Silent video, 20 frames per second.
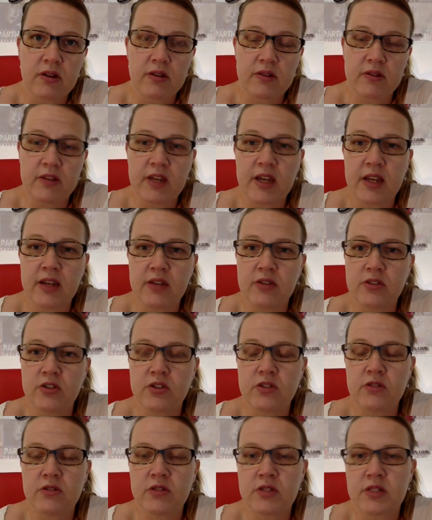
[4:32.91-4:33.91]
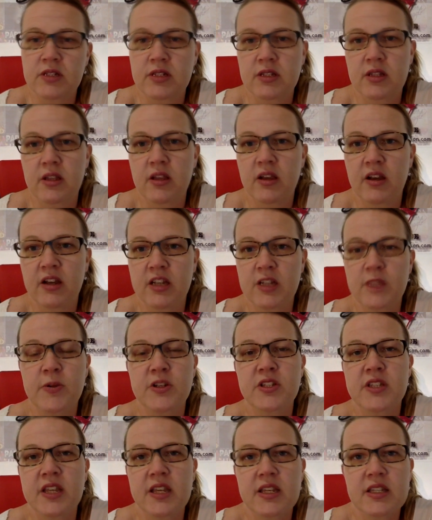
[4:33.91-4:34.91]
I
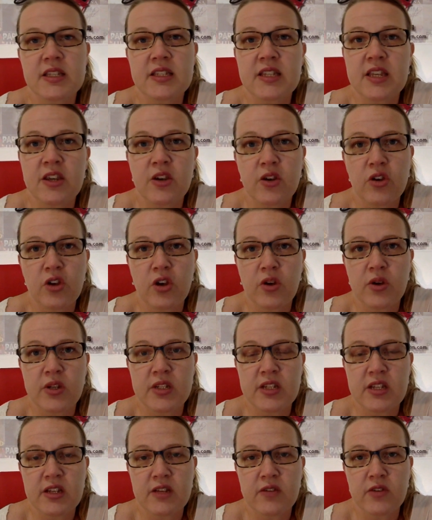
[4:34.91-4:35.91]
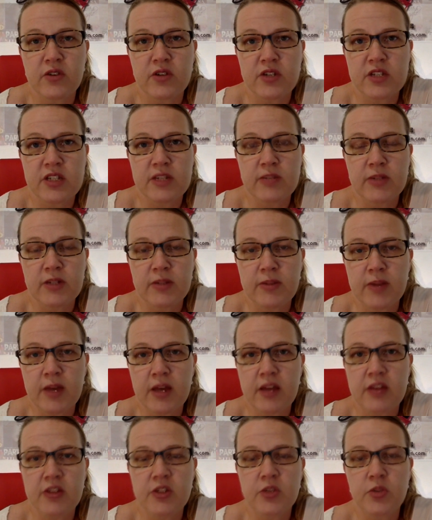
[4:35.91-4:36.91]
suppose they can see her going down a very similar
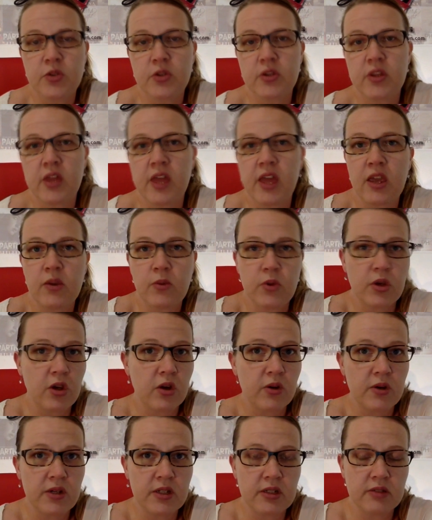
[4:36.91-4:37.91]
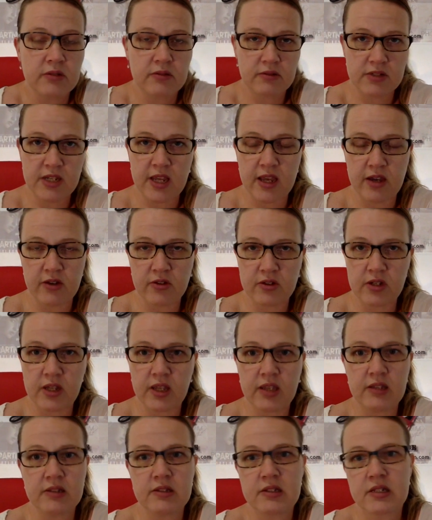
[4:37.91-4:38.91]
path to what they were going down,
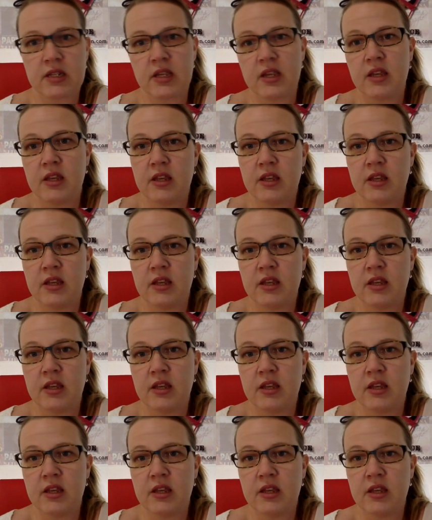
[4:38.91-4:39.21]
and